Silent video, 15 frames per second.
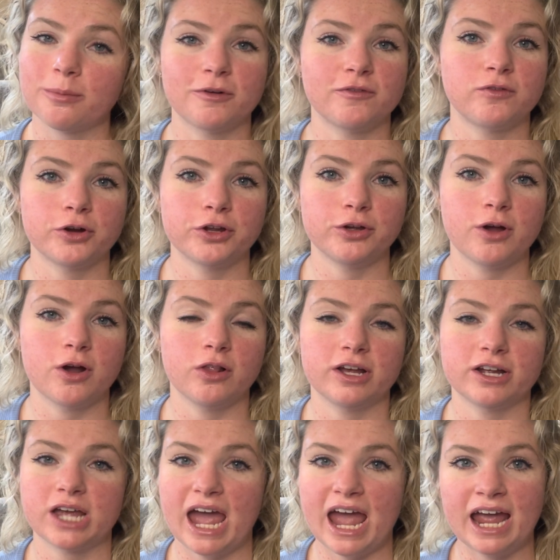before you go
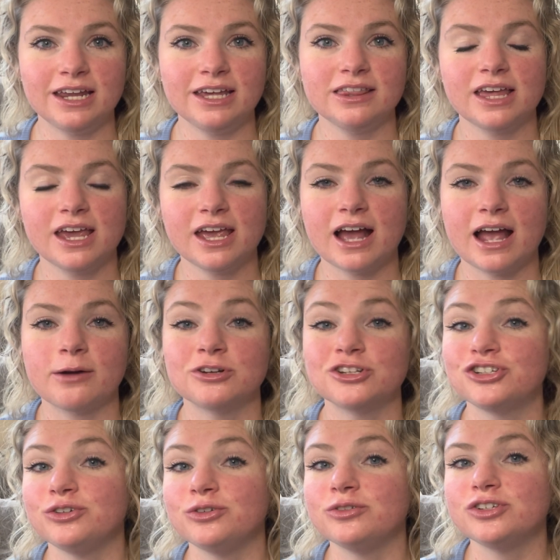look at anything, I
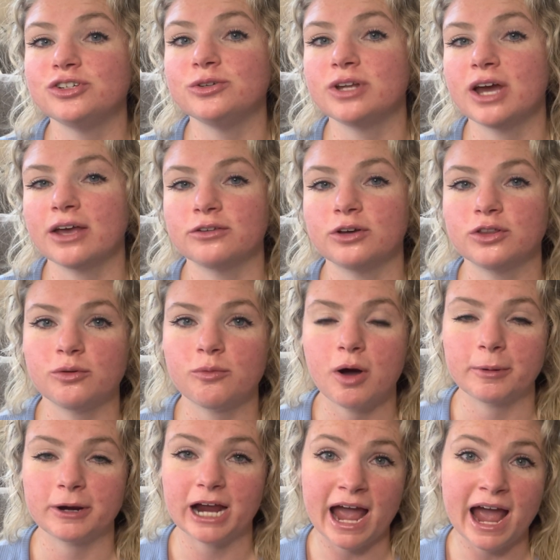want you to download the
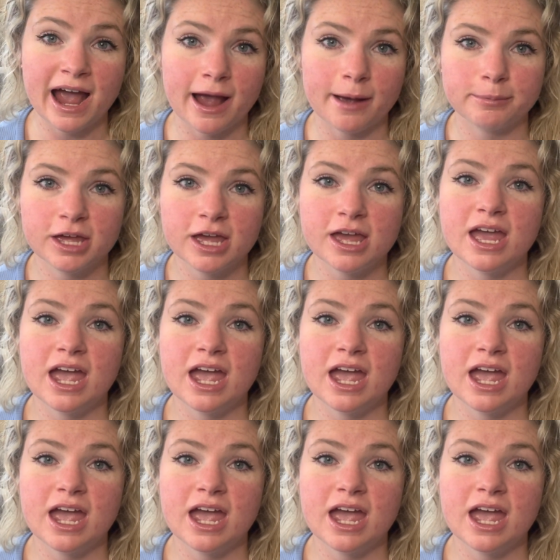Walmart app